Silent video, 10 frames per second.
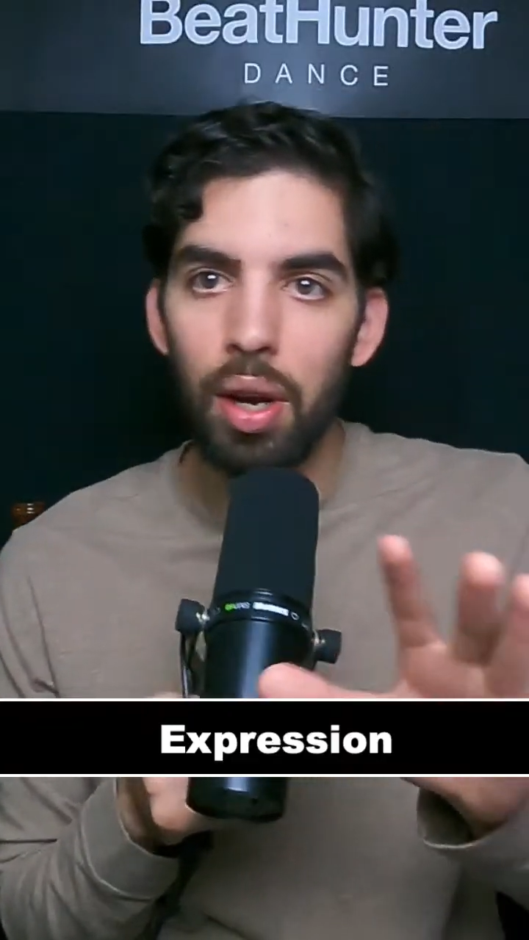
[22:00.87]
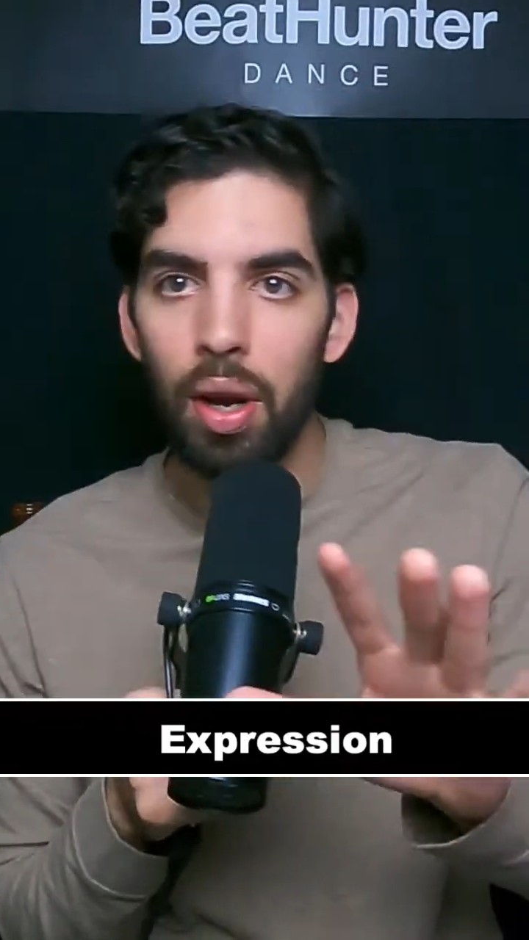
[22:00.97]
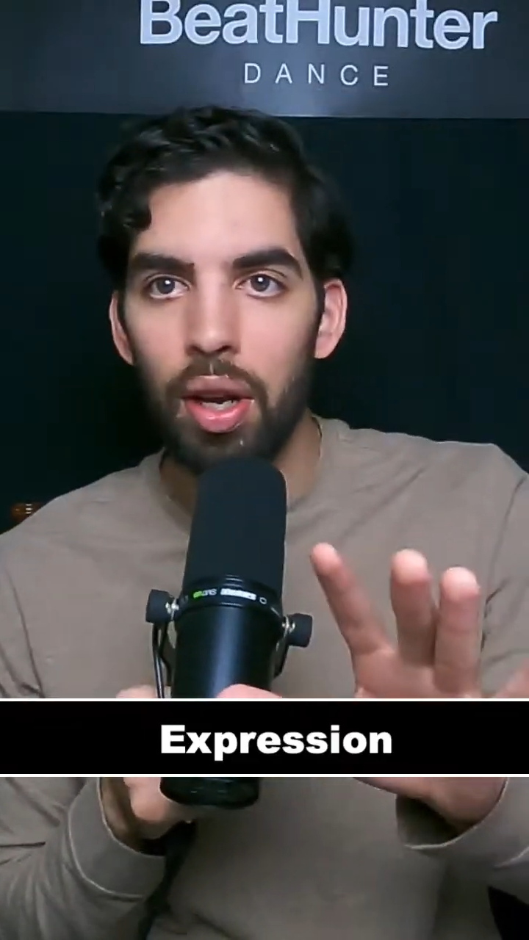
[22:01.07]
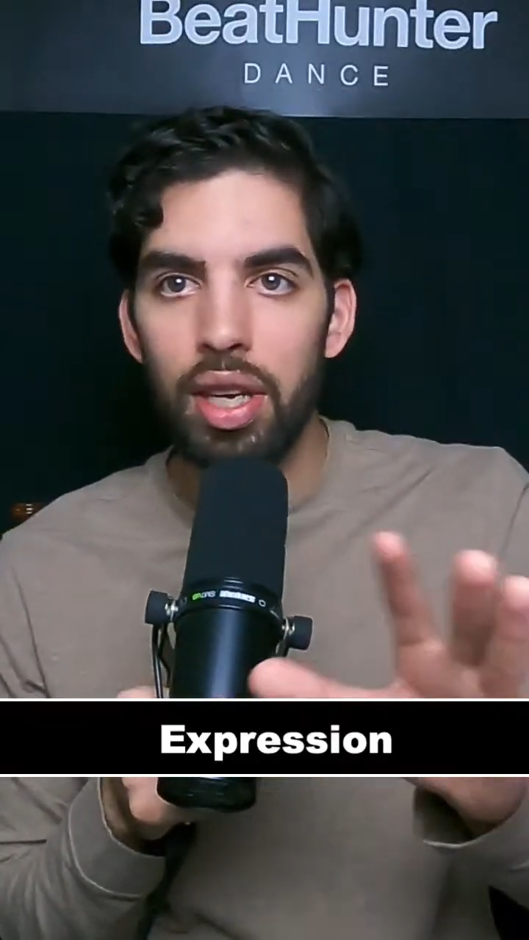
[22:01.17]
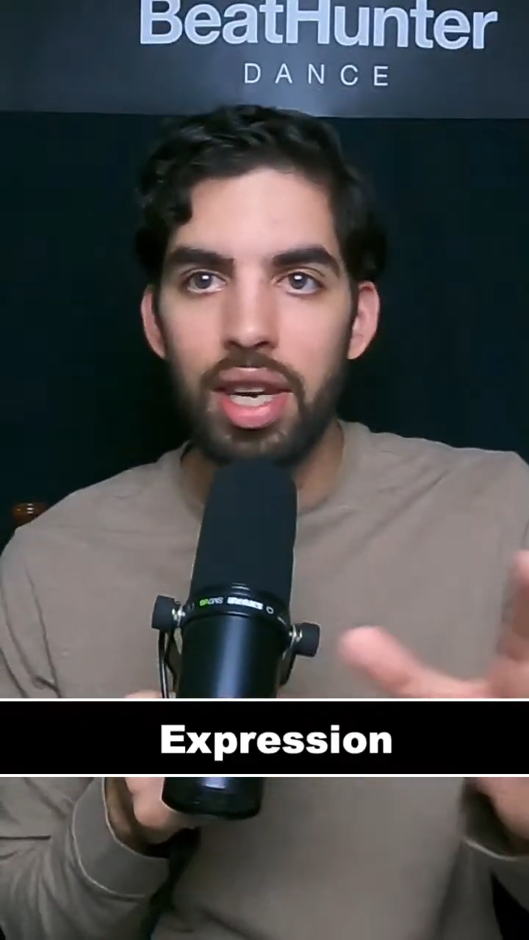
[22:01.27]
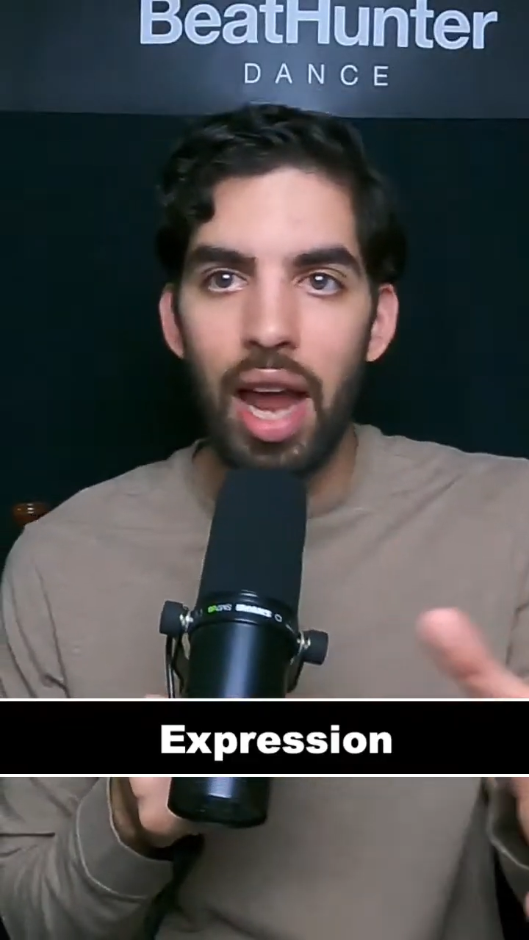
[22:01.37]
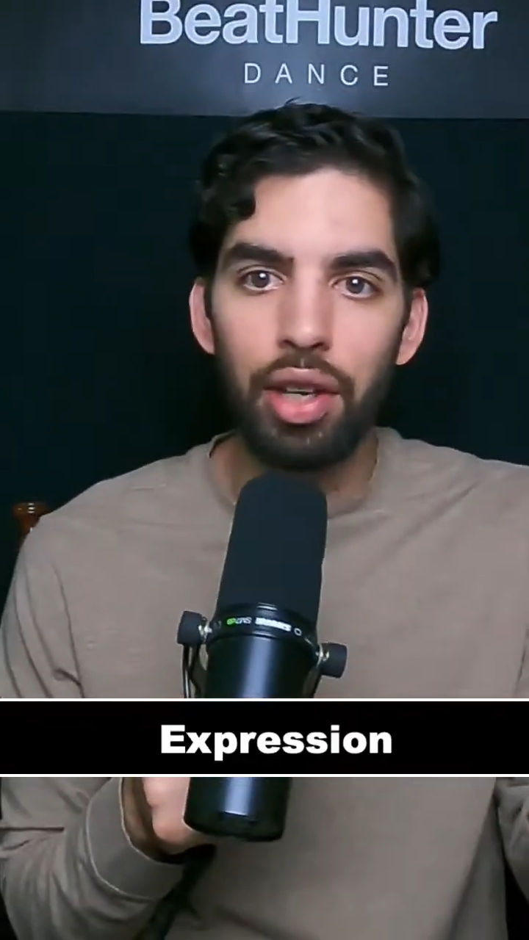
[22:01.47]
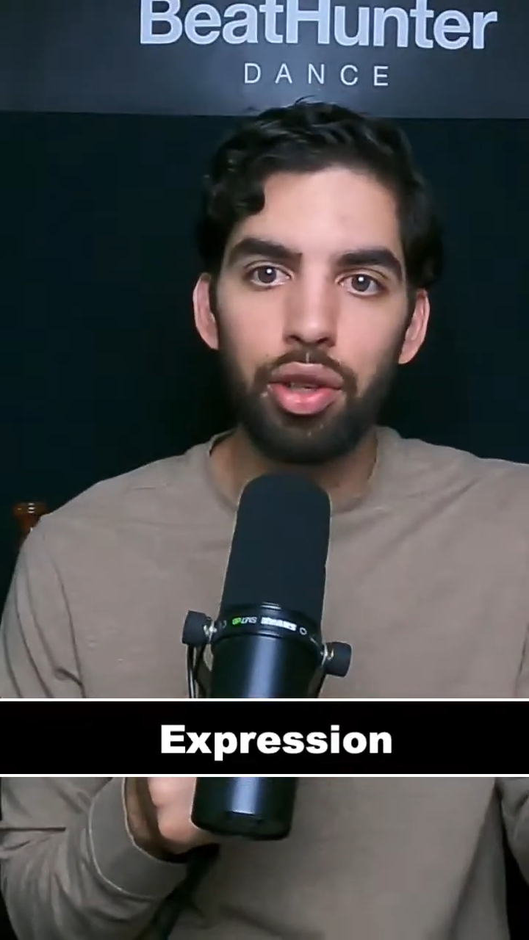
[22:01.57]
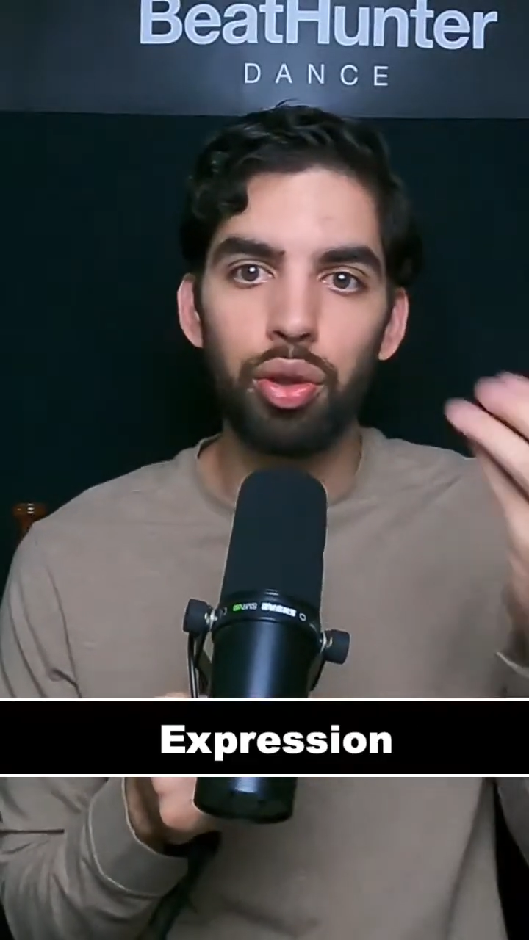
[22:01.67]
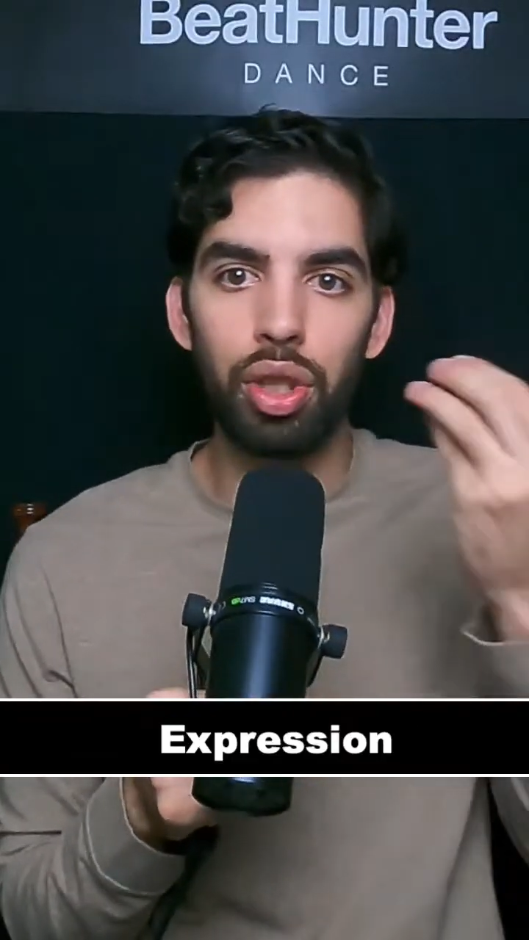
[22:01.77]

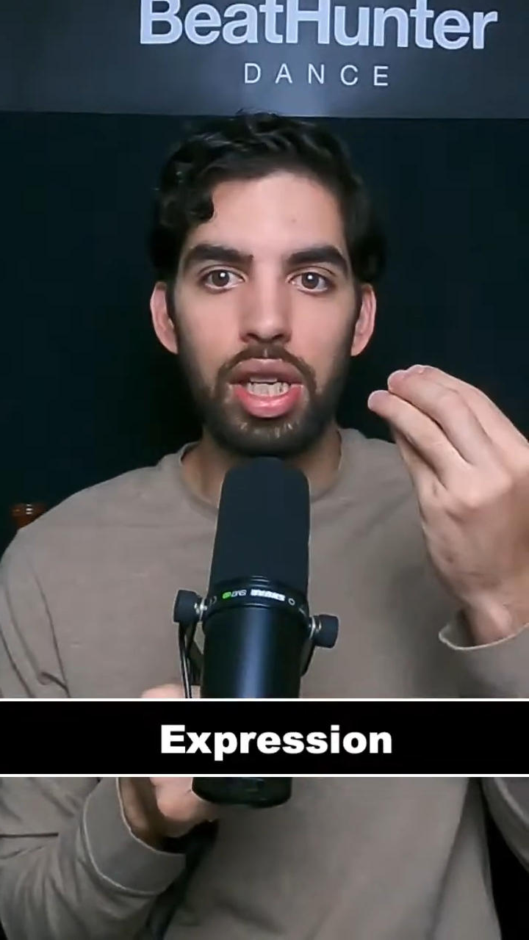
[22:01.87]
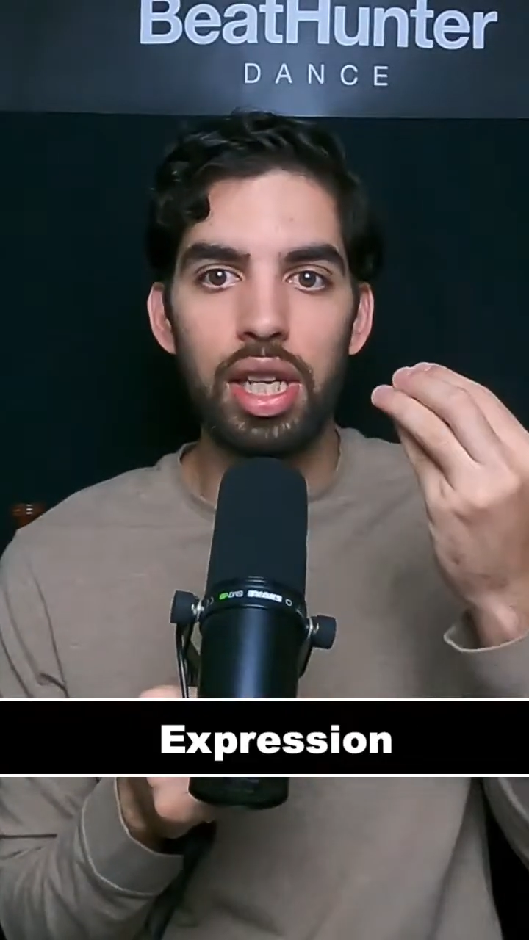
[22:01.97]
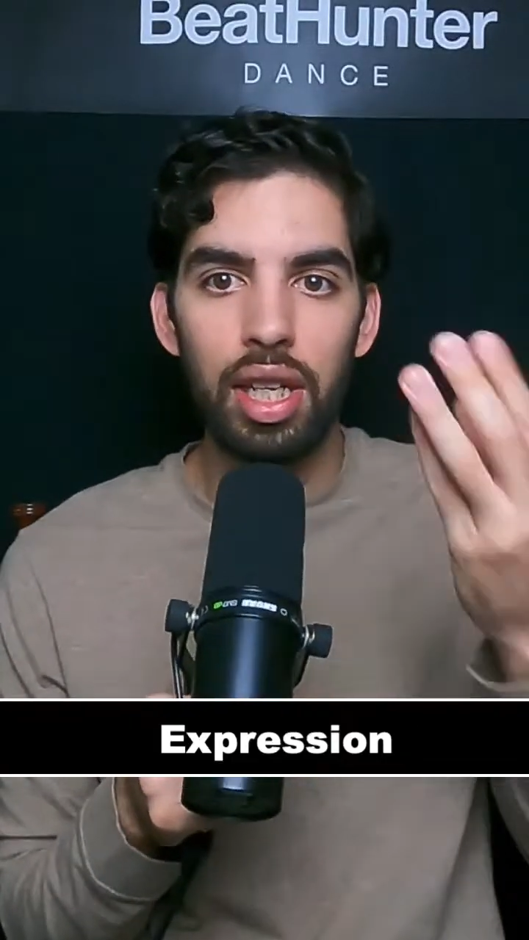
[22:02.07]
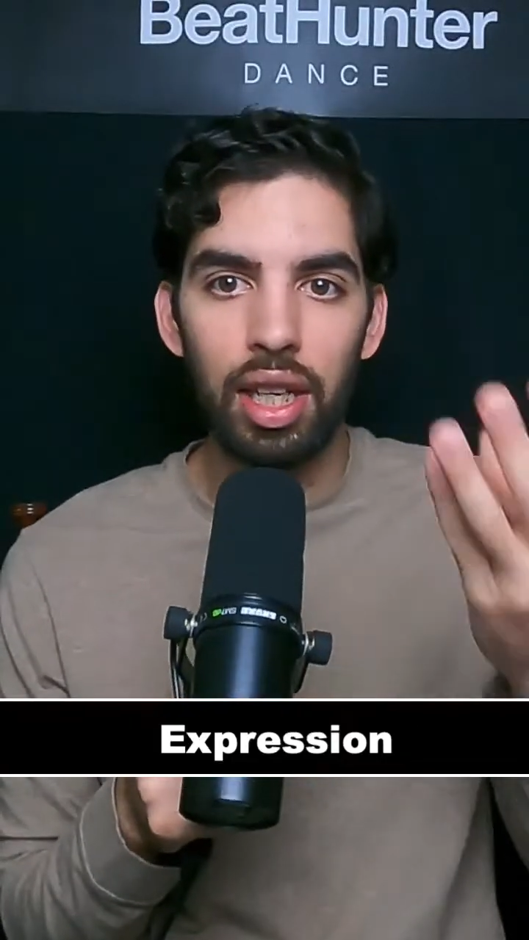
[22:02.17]
naturally